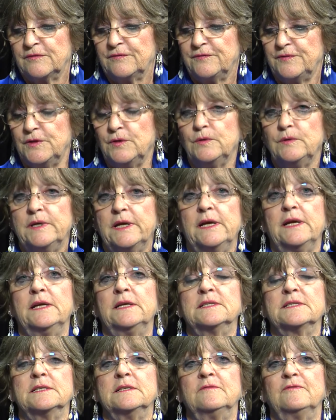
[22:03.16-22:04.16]
a few
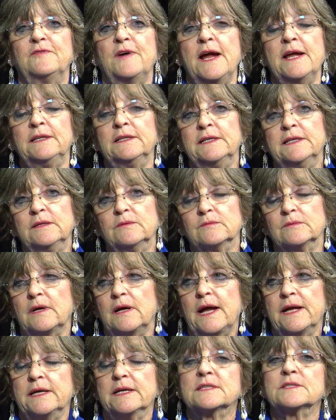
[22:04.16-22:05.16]
days, and finally,
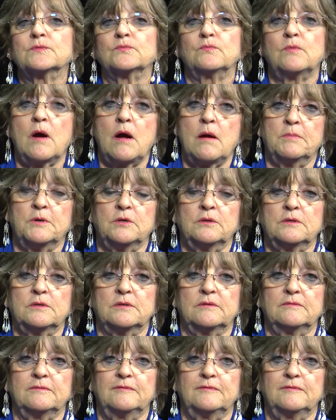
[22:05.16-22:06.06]
I guess Robert,